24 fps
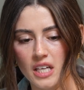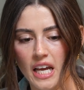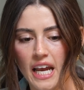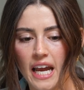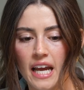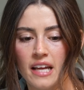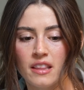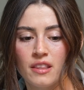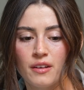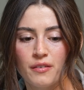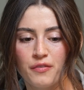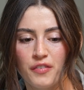
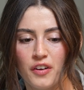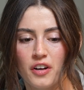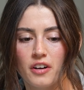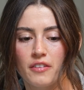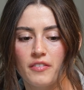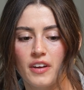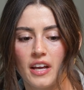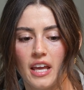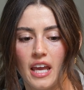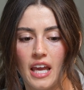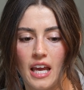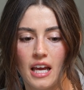And the fear
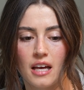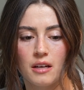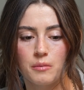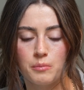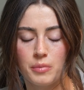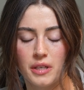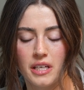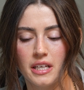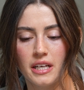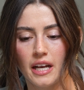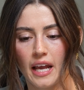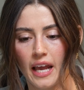of it can
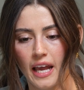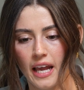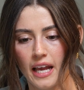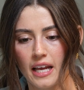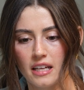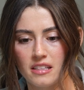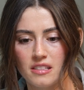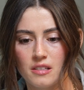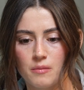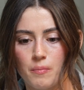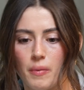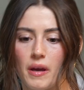be
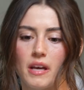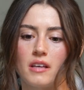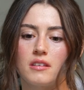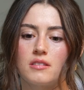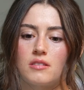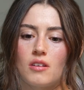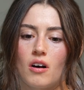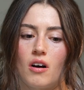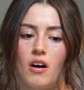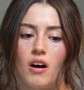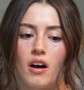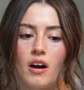enhanced
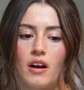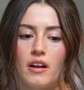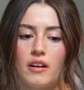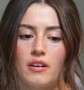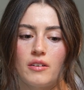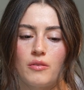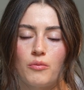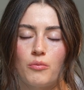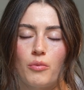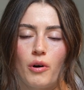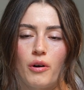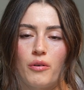based
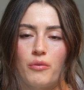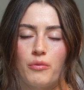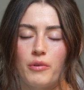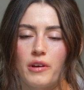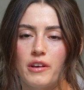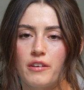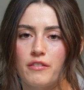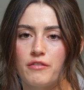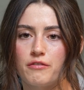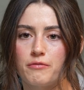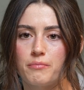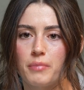on what
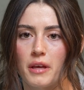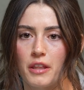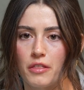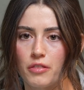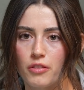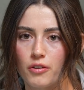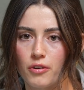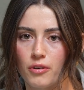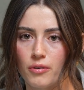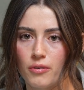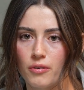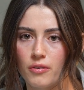we've been
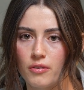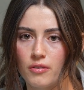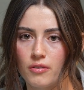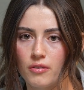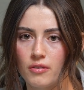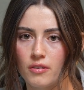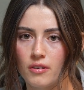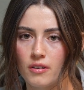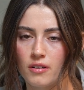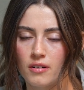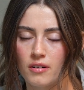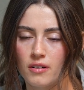through,
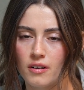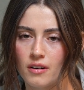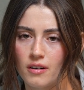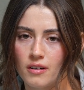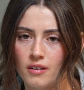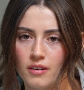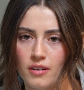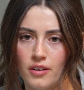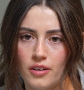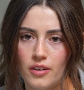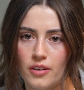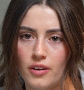
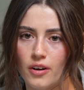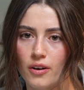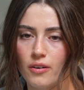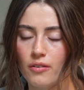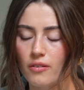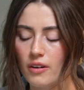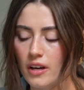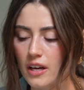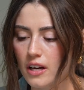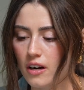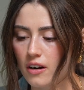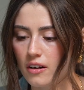you
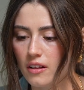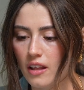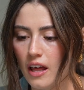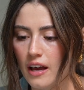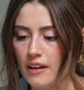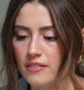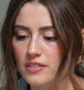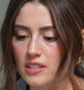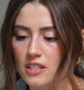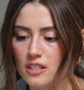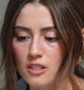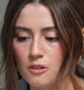know, in our
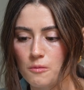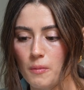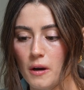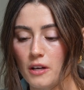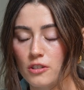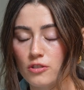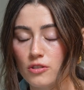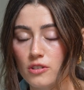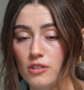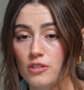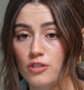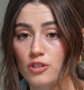lives, and
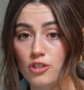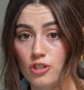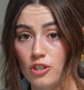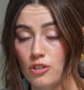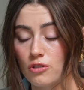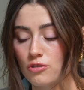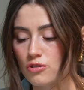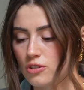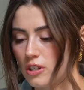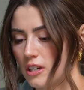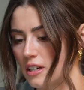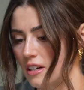especially as
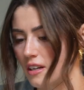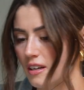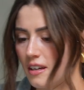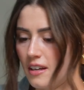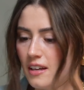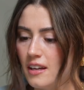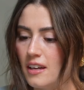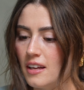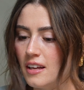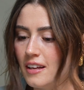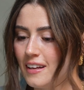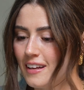children.
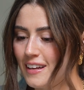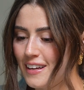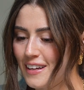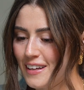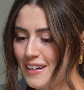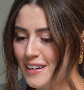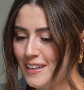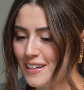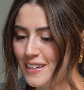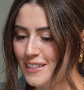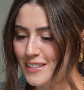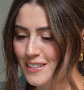
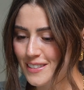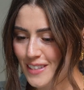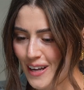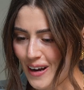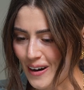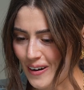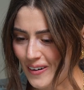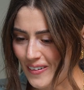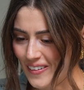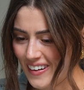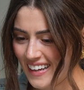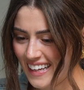
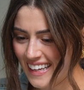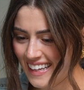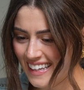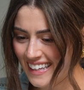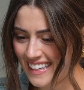So